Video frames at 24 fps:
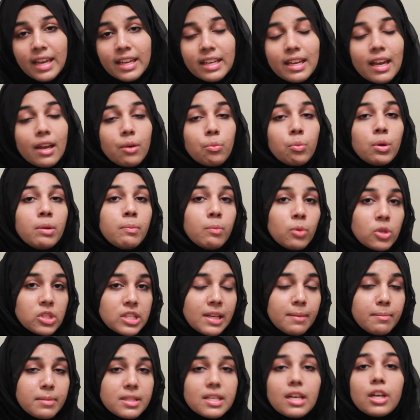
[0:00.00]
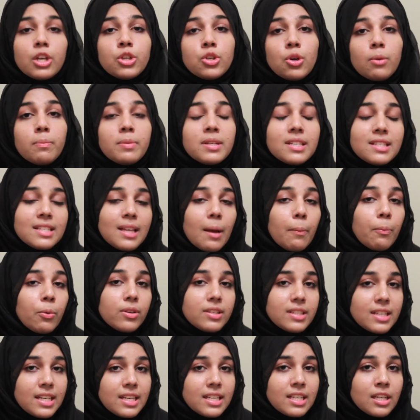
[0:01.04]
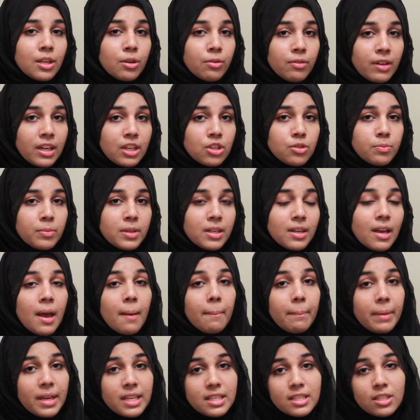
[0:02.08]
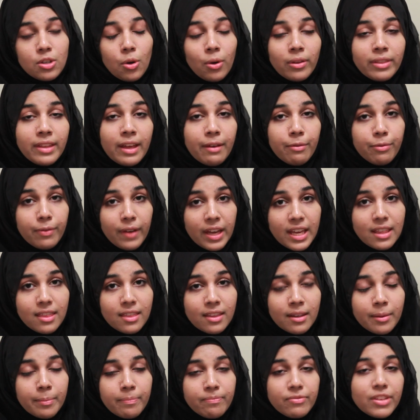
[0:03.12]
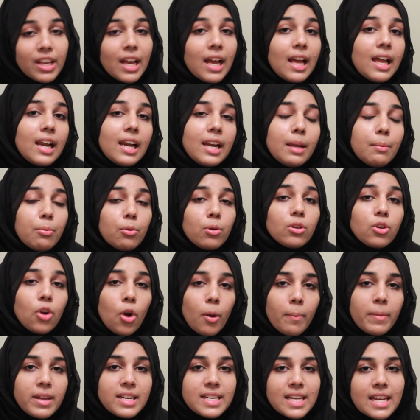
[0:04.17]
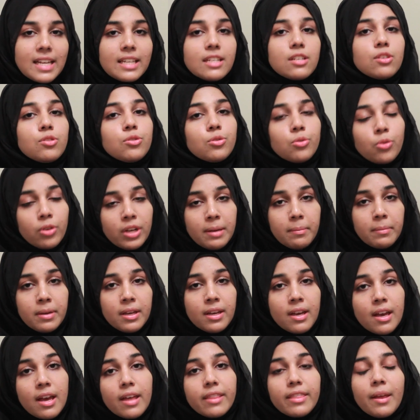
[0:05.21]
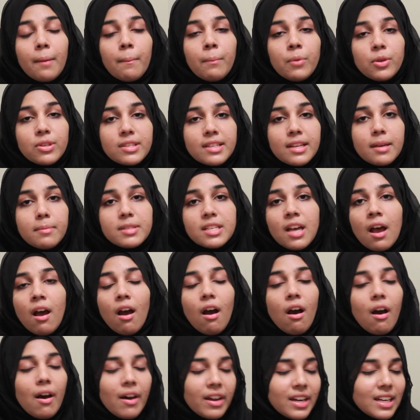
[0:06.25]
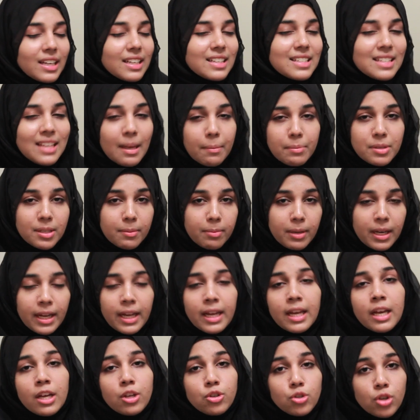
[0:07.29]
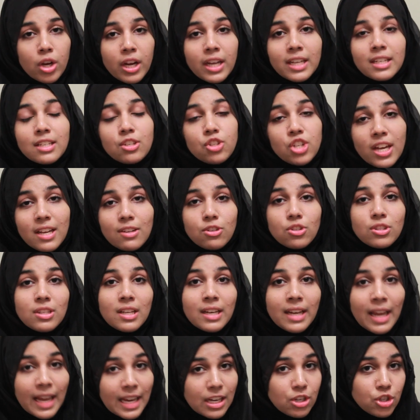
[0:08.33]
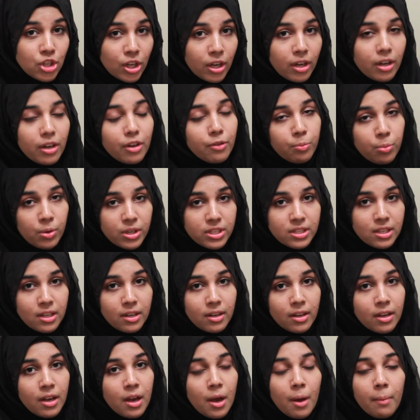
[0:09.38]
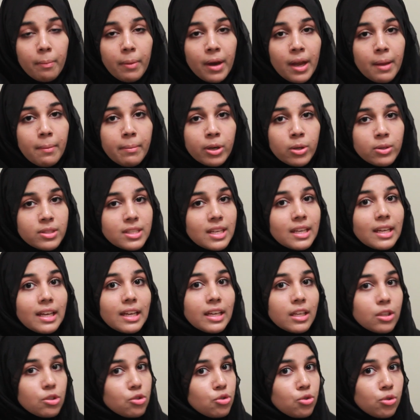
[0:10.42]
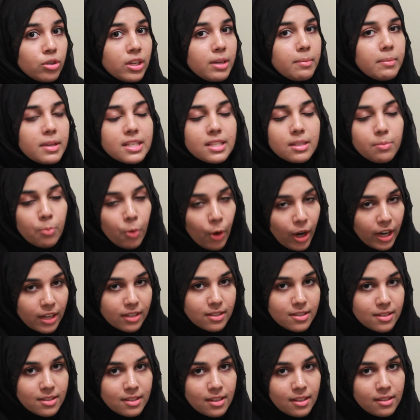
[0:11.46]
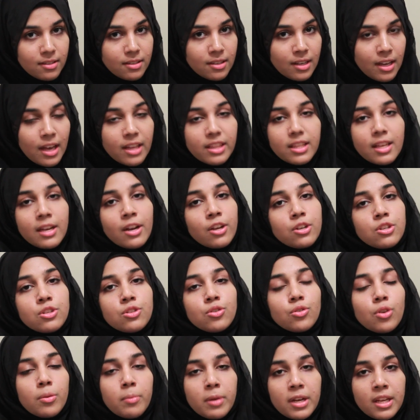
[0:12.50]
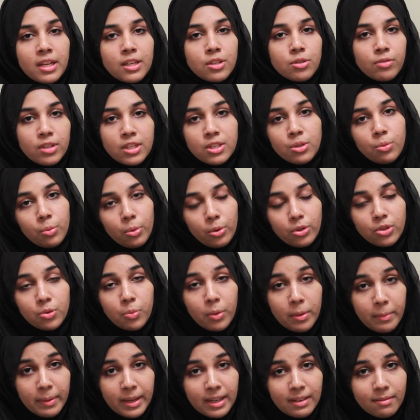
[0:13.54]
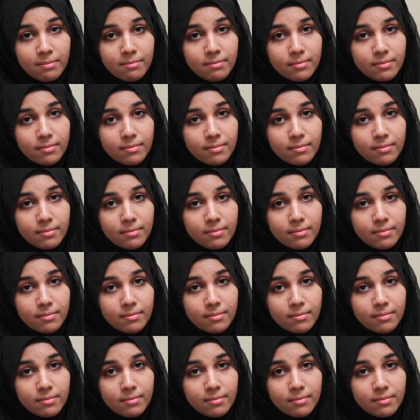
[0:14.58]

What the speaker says: Yet when Muslims adopt a separate seating arrangement based on their faith, liberal commentators scream that Muslims are unacceptably trying to change the nature of Britain by imposing extremist practices that are discriminatory towards women.